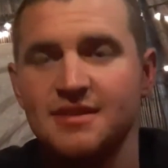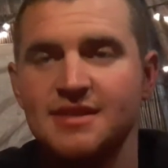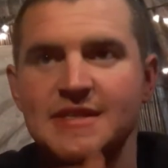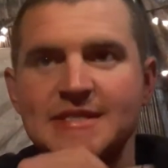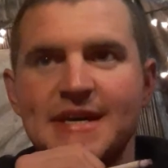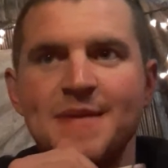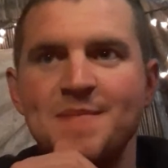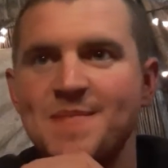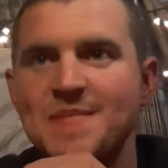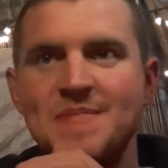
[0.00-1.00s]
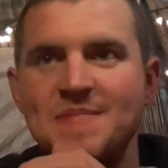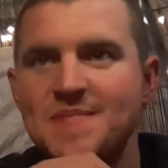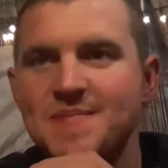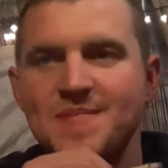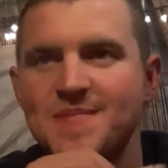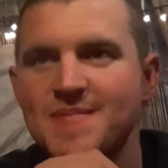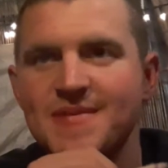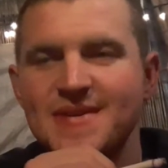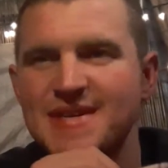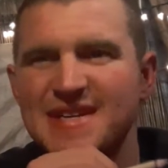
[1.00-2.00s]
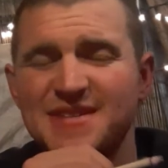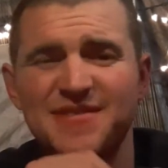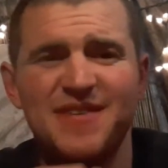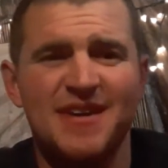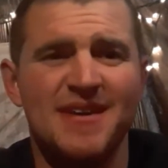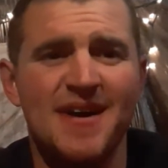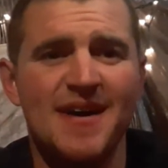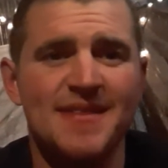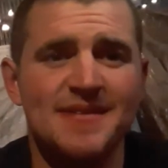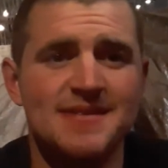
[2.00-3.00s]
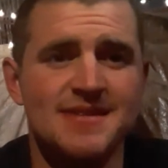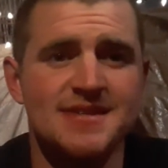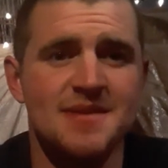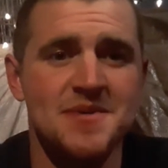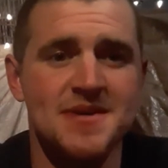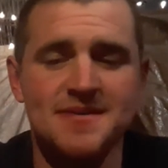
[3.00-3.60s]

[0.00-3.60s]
Good time. It's fucking hot though in the summer.